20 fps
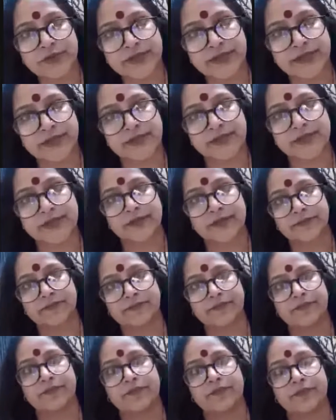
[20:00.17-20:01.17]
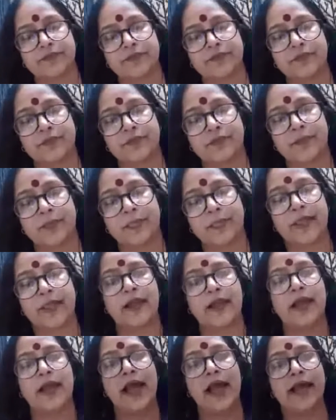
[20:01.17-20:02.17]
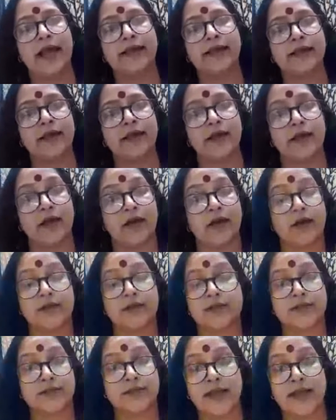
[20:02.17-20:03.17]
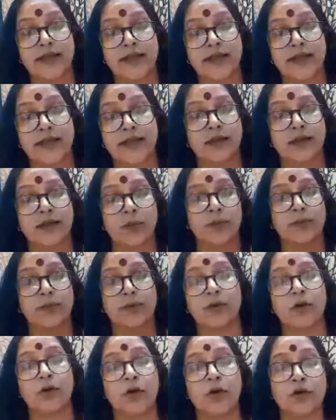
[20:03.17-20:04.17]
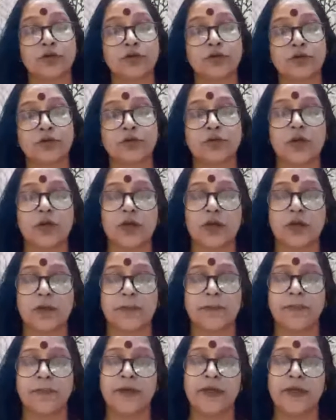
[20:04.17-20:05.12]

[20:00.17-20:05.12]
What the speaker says: sense. and saying that we belong to a